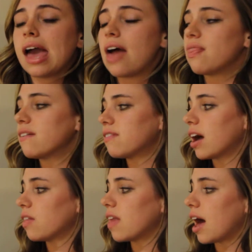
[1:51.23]
and they
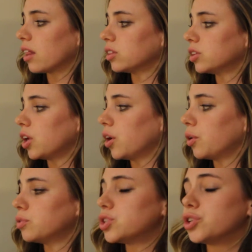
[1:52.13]
found that
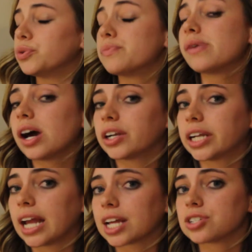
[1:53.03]
low to
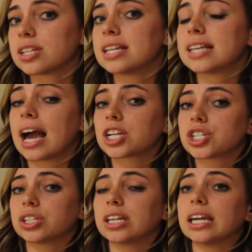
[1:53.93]
moderate exercise
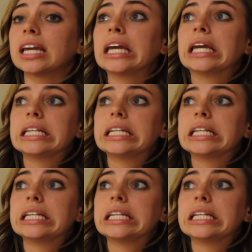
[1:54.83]
actually